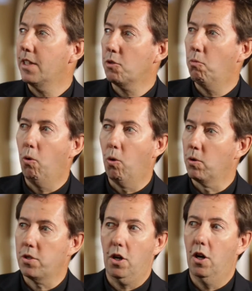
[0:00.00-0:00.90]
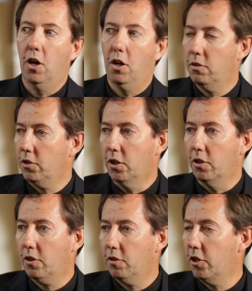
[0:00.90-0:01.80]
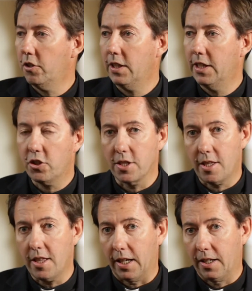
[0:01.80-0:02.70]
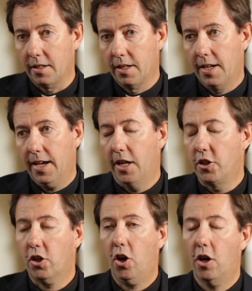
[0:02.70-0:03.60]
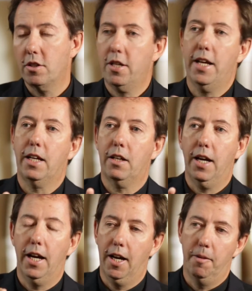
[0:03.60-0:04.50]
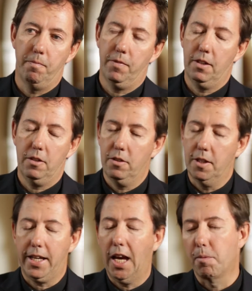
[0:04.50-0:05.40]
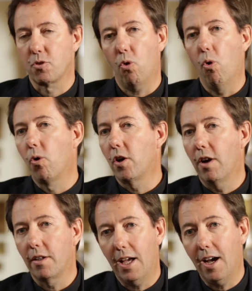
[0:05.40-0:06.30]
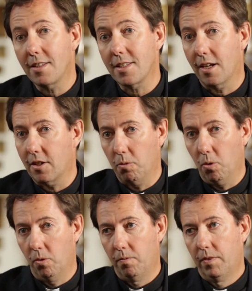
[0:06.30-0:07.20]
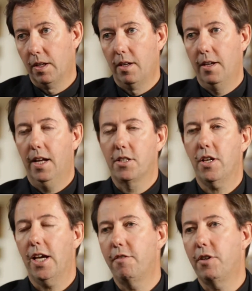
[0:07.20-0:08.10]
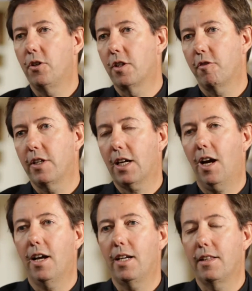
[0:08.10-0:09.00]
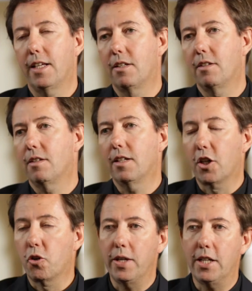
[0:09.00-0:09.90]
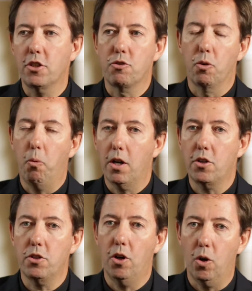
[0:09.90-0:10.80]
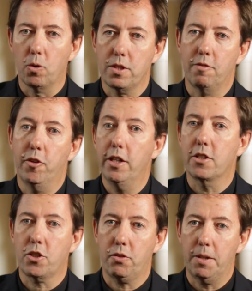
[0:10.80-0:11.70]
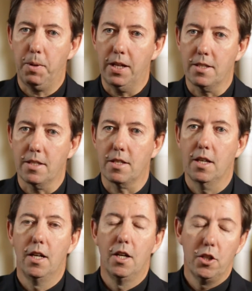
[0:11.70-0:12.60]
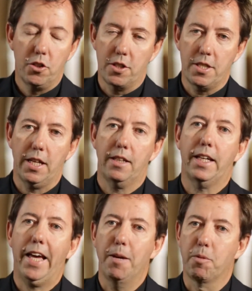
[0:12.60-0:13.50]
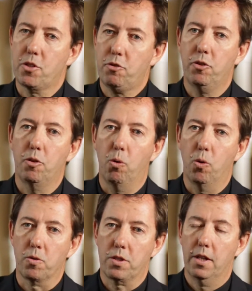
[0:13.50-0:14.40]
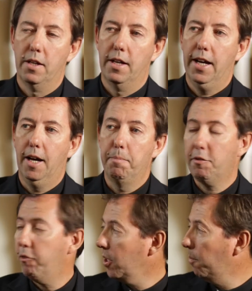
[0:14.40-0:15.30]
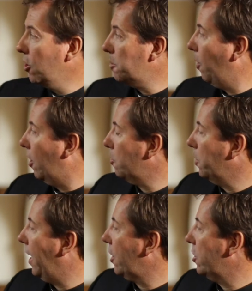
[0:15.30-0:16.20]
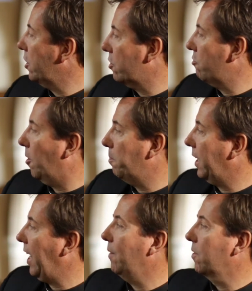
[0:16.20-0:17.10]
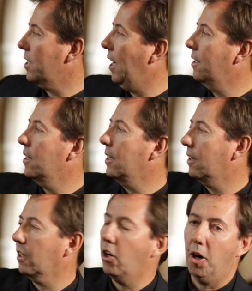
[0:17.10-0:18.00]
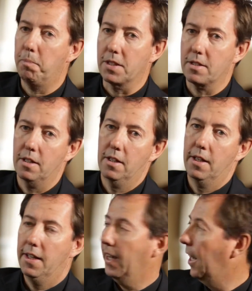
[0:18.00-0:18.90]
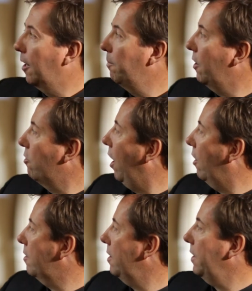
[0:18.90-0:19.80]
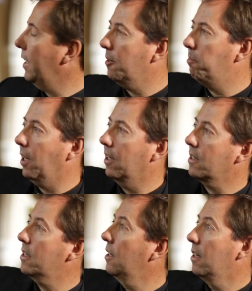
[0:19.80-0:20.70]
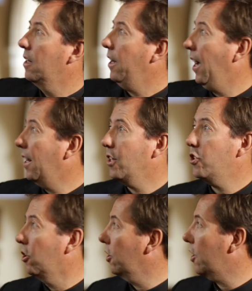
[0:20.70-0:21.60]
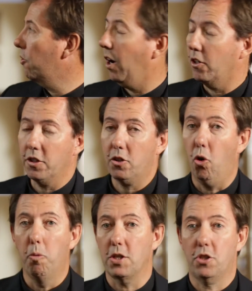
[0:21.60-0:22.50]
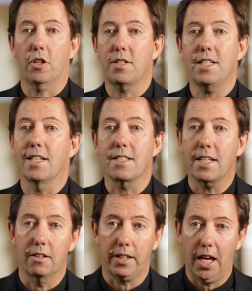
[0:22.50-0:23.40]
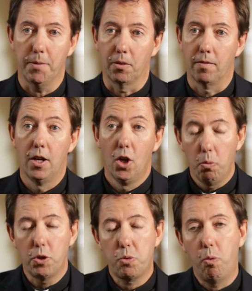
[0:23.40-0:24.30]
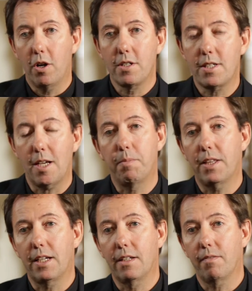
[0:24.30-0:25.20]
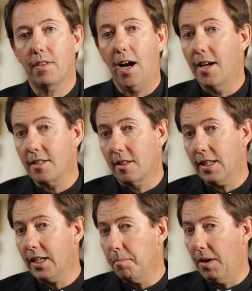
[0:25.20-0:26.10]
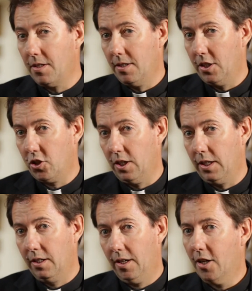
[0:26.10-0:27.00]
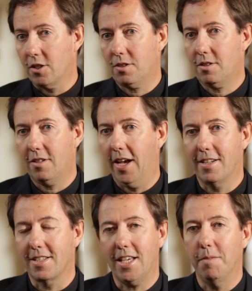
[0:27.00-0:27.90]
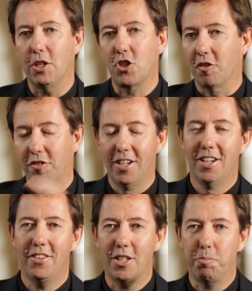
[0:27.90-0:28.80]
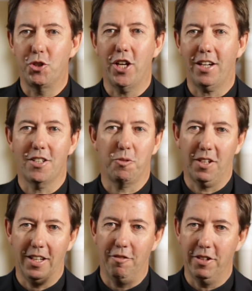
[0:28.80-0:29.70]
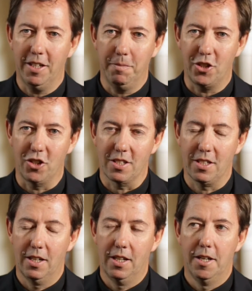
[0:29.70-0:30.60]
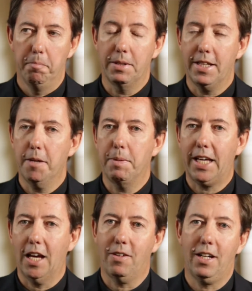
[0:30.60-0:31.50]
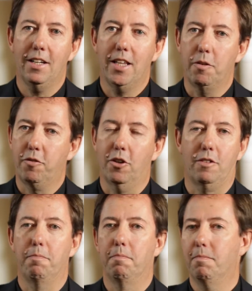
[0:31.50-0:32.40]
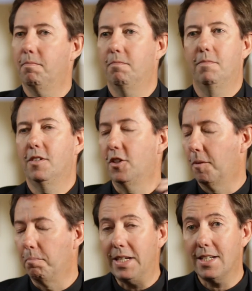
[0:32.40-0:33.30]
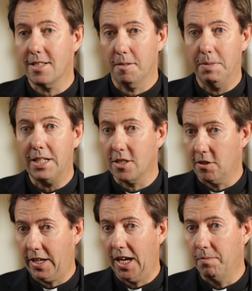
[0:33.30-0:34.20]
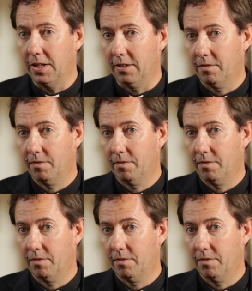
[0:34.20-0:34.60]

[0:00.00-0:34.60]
of these walls are, 30 inches thick, and you can't take the cables all around the outside of the wall. And so AV Unit very kindly then agreed to drill one or two holes in very discreet places to sink the cables through the walls. But for the most part, we actually just dropped the cables underneath the carpets around hidden pillars. And as you look around, you can almost not see a single cable, which was something I didn't think about initially. I just had this image of these projectors with lovely images. But then it became clear that we've got meters and meters of cabling.